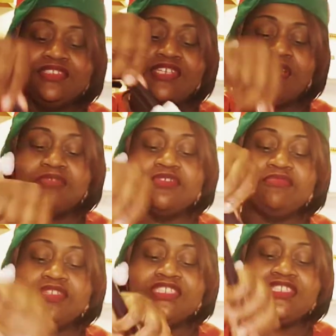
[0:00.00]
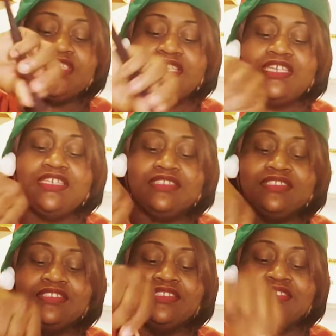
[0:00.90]
Now I'm gonna mix it in
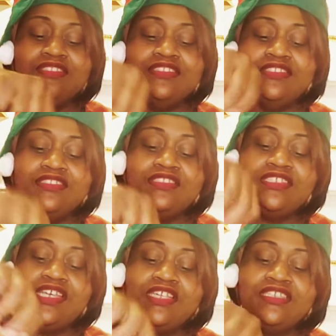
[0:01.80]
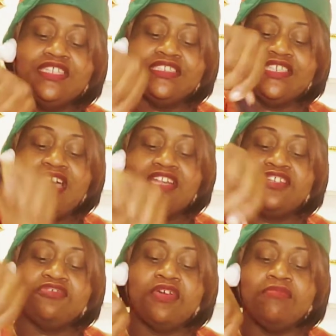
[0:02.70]
so it gets kind
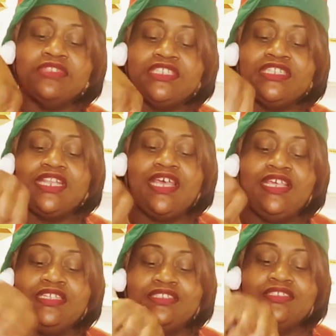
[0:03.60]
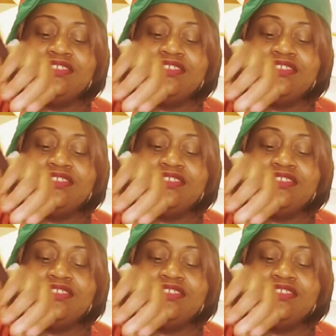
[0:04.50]
of crumbly like.